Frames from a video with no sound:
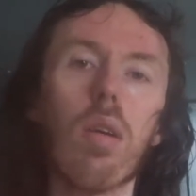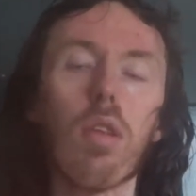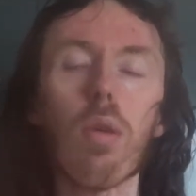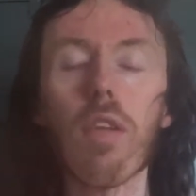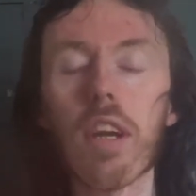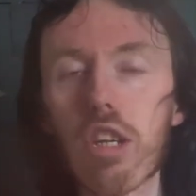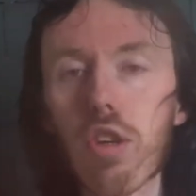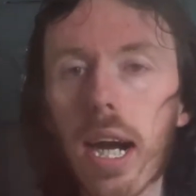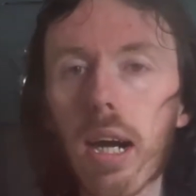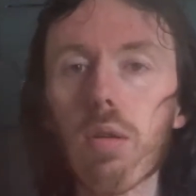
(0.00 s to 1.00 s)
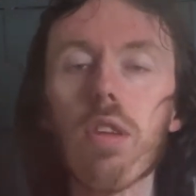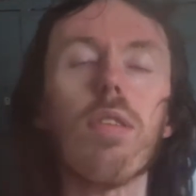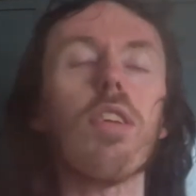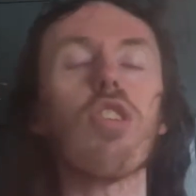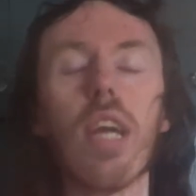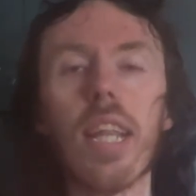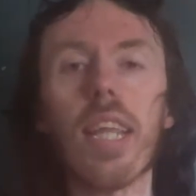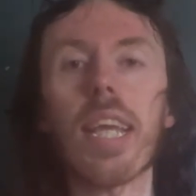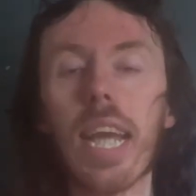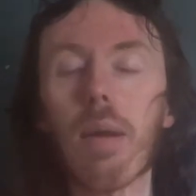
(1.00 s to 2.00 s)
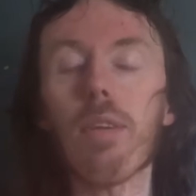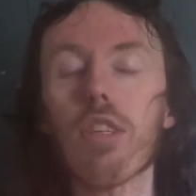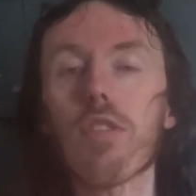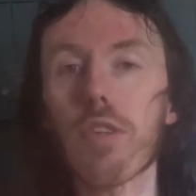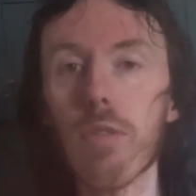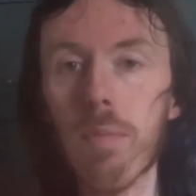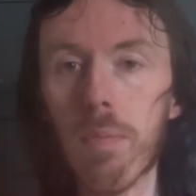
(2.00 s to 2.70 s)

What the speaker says: They're all the crowd and their adrenaline carried us through.